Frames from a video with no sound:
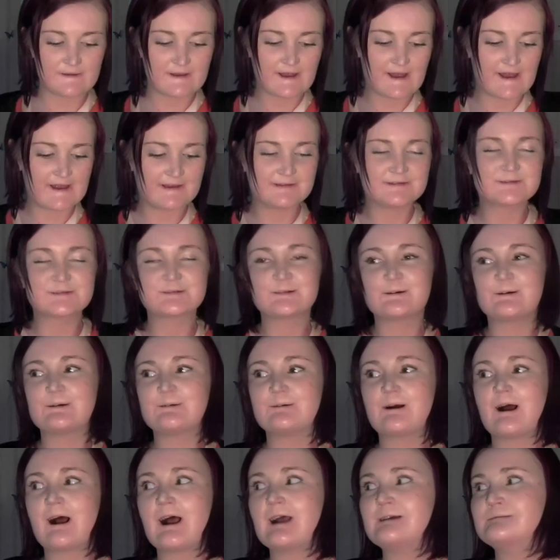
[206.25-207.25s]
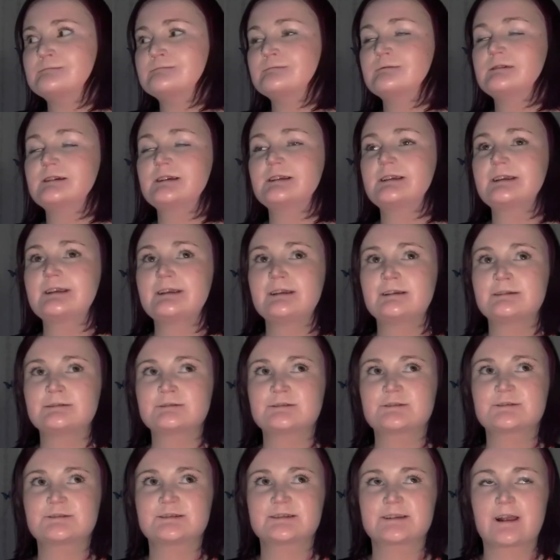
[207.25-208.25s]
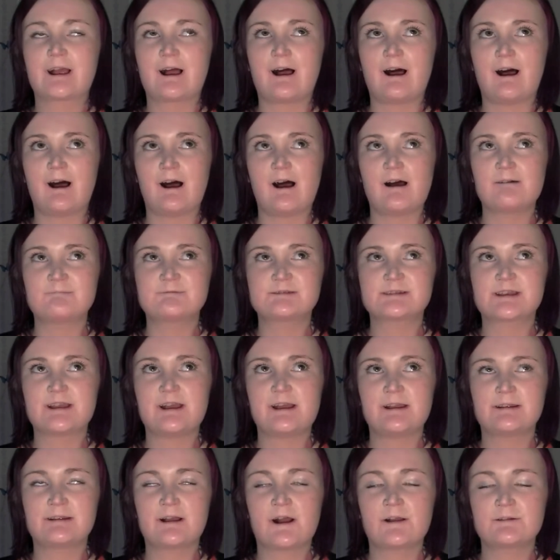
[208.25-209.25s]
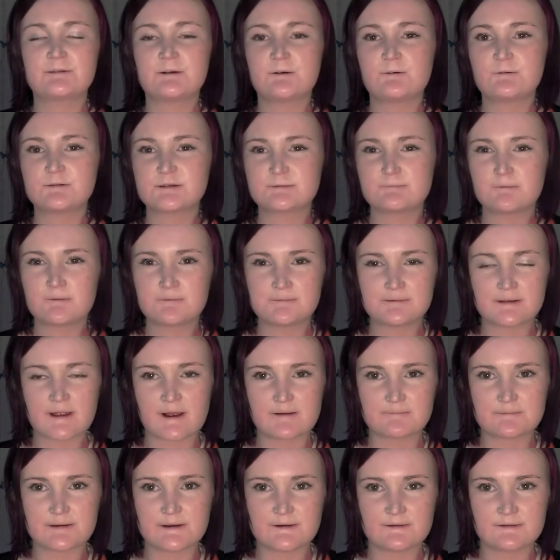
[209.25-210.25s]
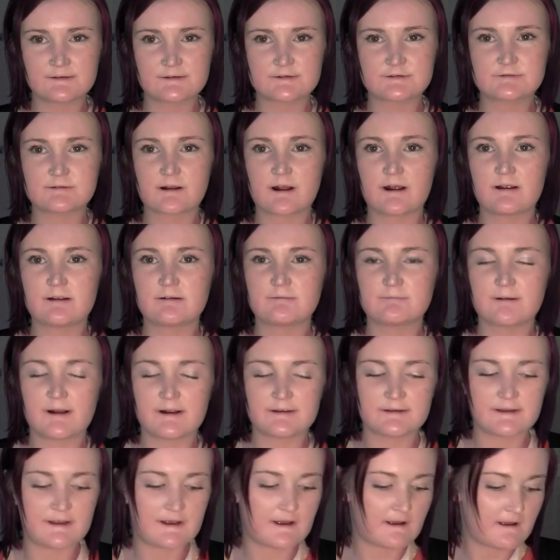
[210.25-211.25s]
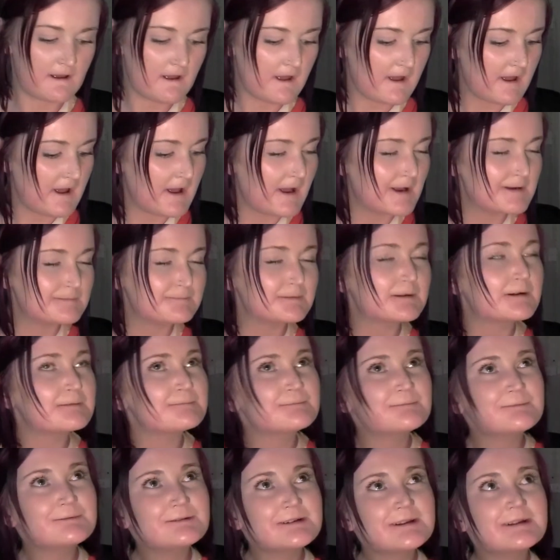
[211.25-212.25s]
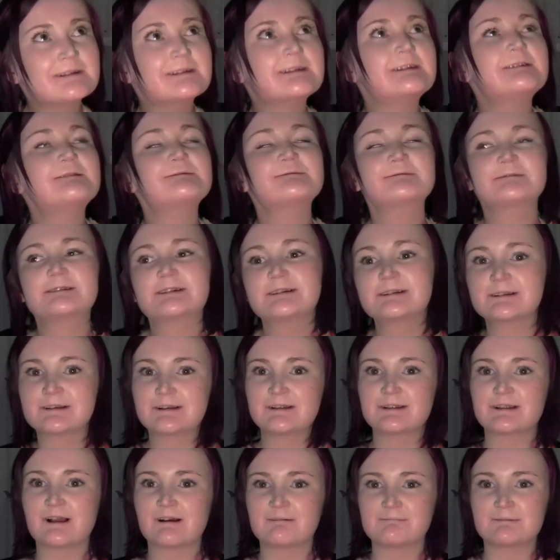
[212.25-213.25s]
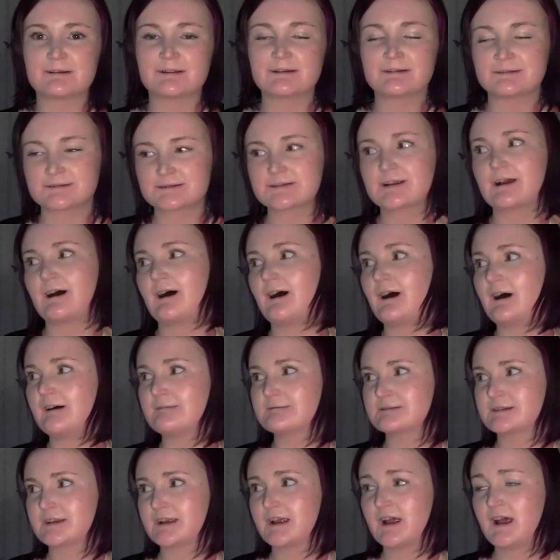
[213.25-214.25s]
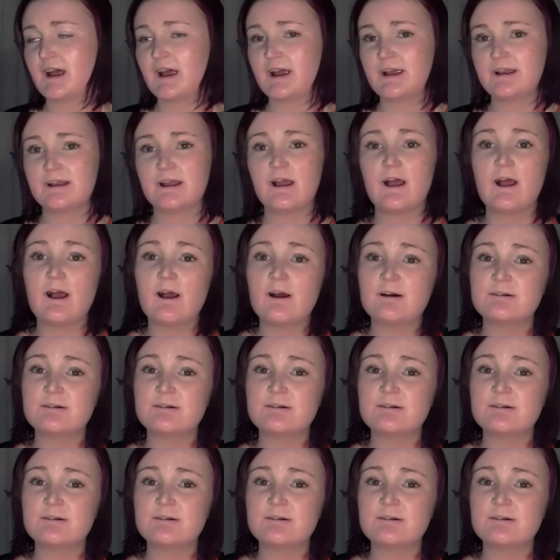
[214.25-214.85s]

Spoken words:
Okay, so I'm really into scarves, and I know it's warming up here in Australia right now, but I'm really, really loving scarves, okay?